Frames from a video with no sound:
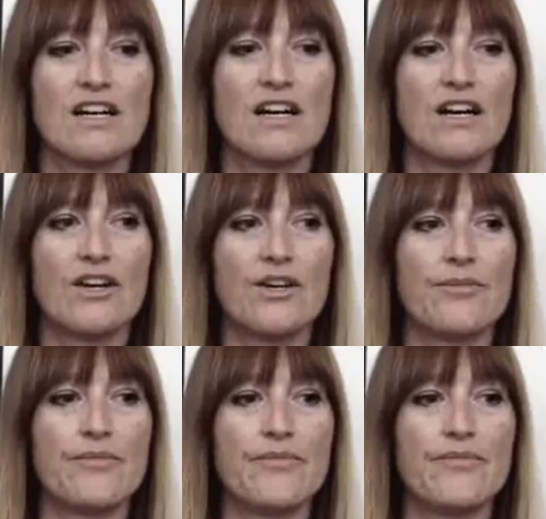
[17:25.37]

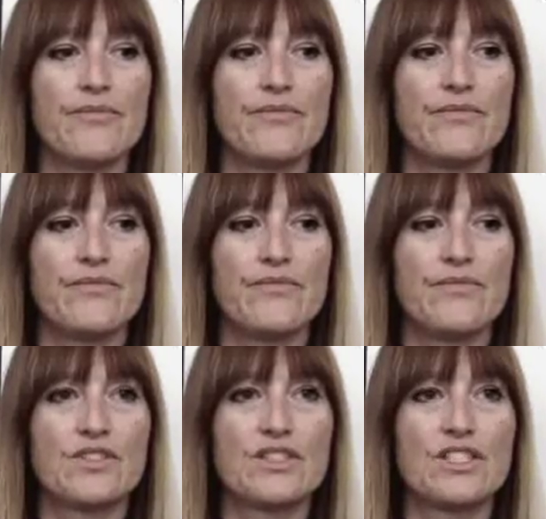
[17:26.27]
Did
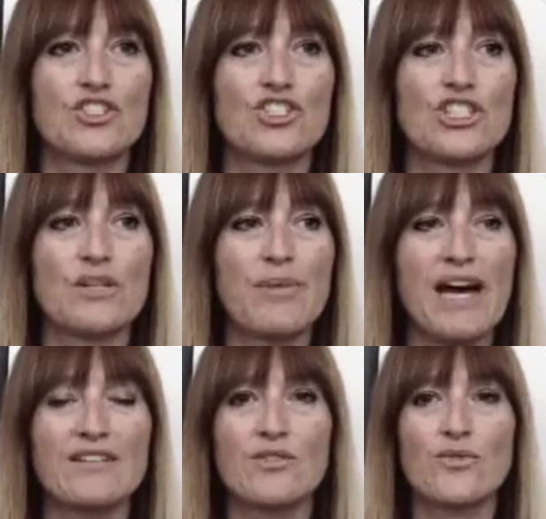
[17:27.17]
she
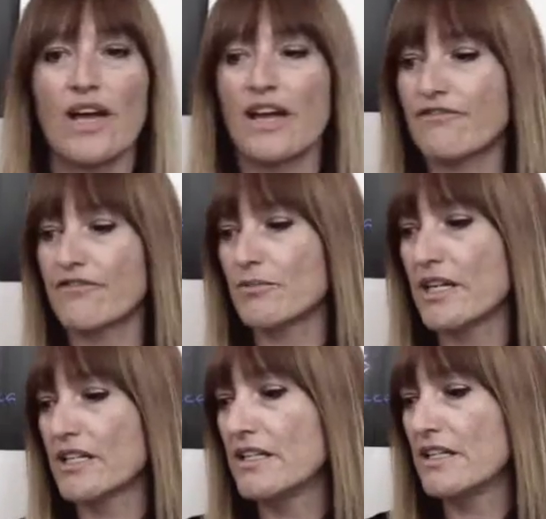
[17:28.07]
pass away from
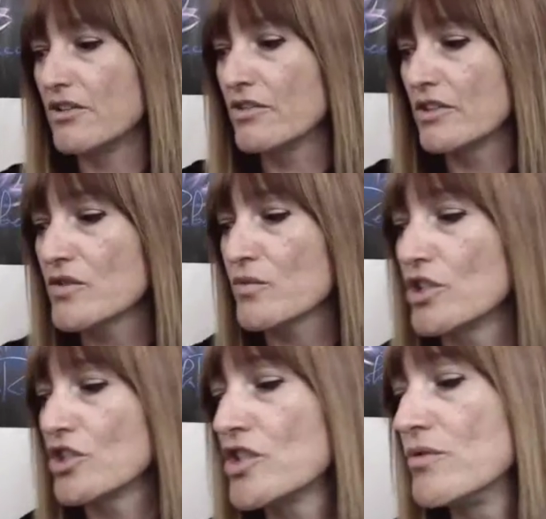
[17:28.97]
like an illness
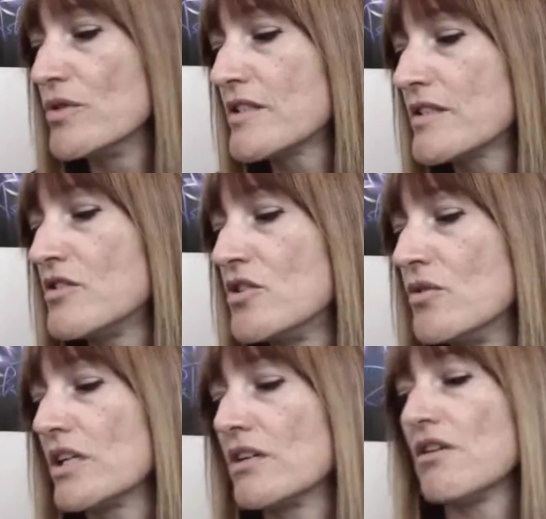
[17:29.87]
where she was
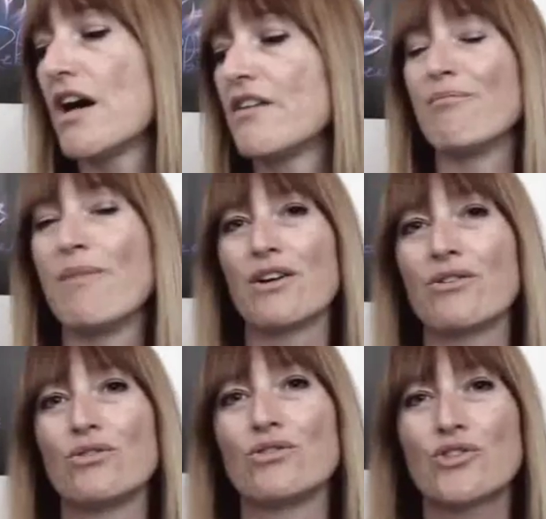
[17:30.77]
doing a lot of
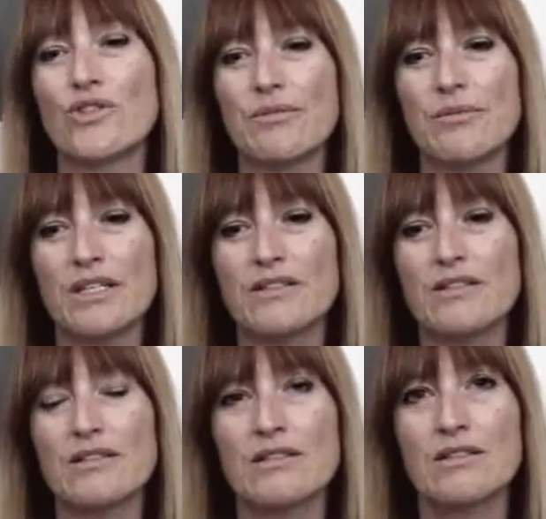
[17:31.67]
medical
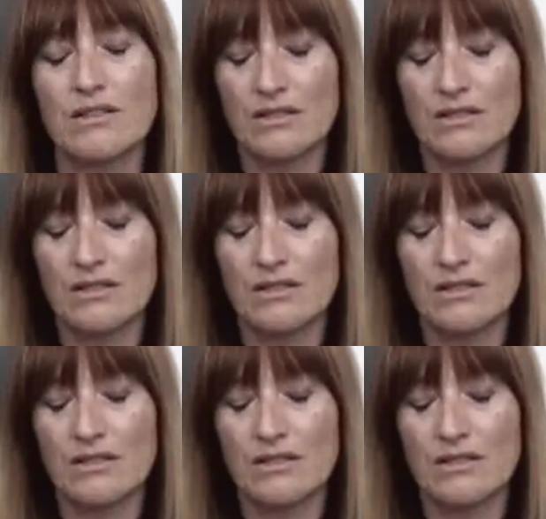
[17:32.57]
treatments?